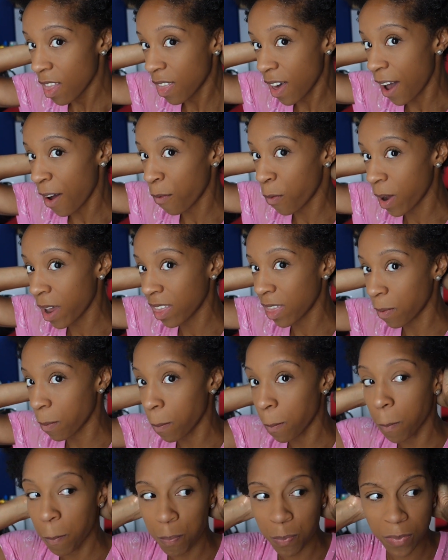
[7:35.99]
That way
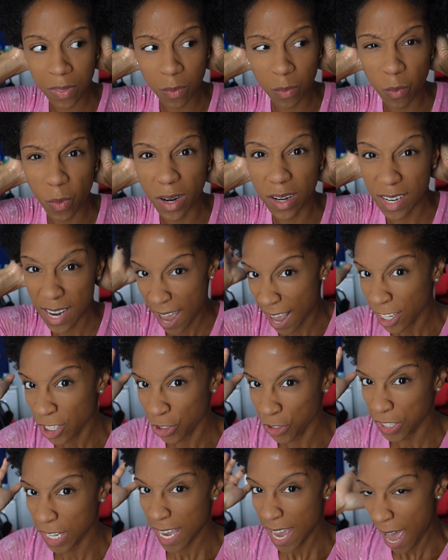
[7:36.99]
what
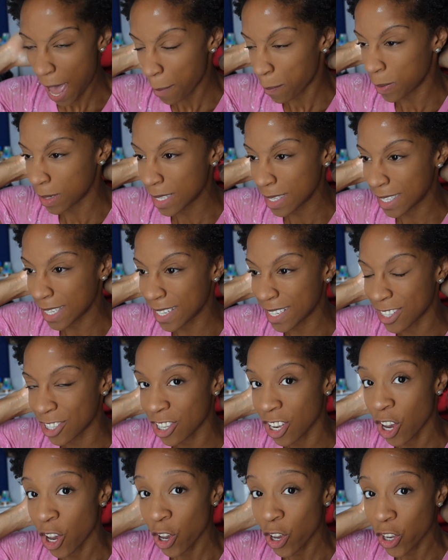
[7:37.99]
naturally happens is